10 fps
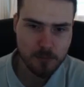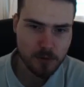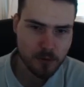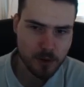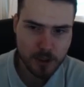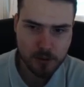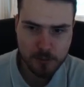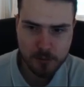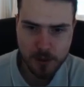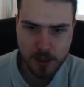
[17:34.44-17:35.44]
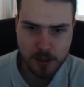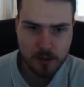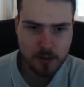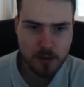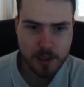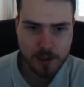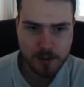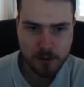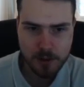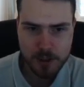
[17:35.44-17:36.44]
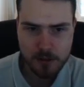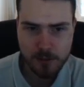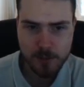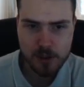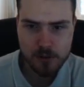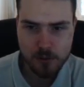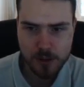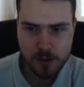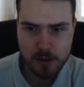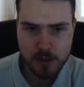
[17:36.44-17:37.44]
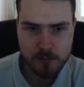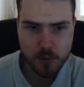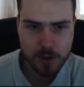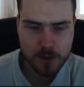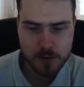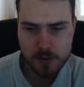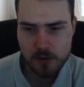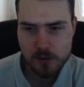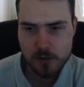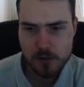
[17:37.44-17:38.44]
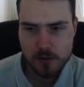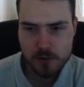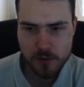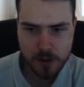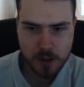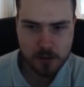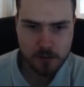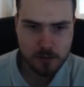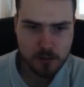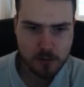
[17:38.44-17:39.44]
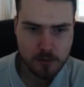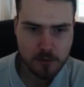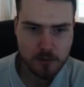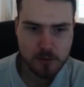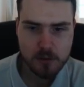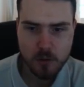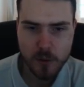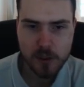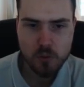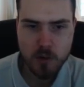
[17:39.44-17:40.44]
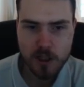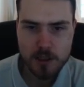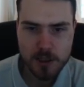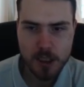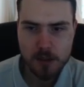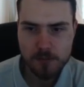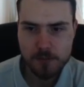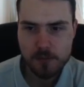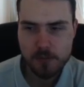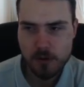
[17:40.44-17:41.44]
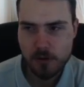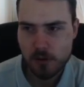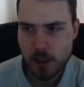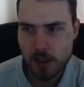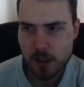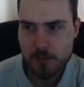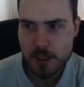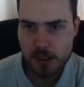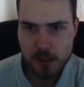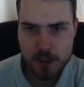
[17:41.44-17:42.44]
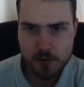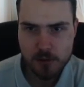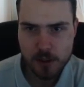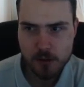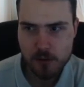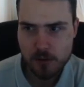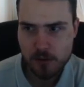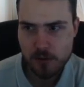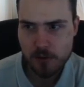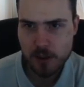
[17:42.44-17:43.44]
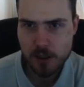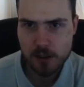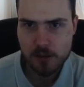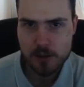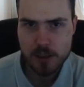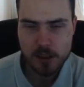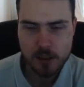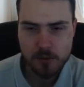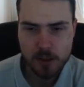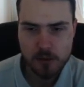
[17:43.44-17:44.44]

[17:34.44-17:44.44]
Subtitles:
30, top 20, and then you're still going to be scoring the 10 points. I think going quite safe with your lineups, at least early on, and seeing how that